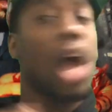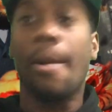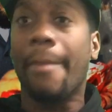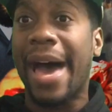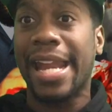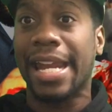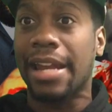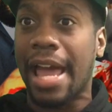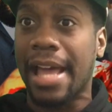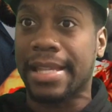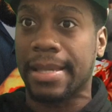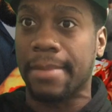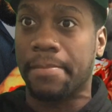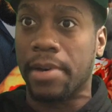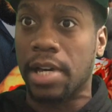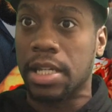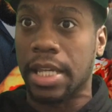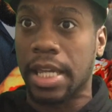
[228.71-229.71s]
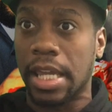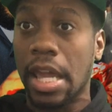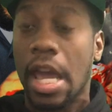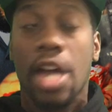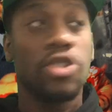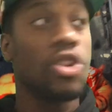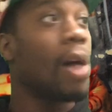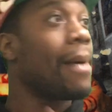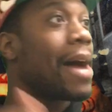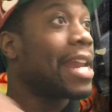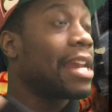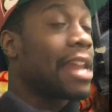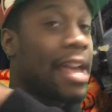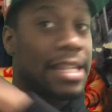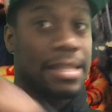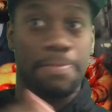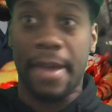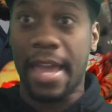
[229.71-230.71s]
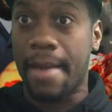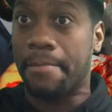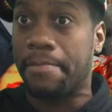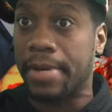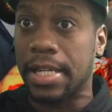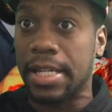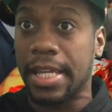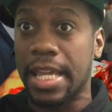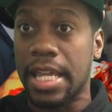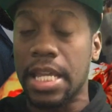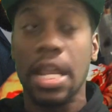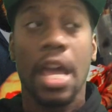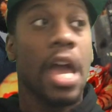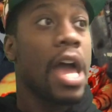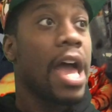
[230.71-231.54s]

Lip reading: Nobody likes a bully. Nobody likes being bullied.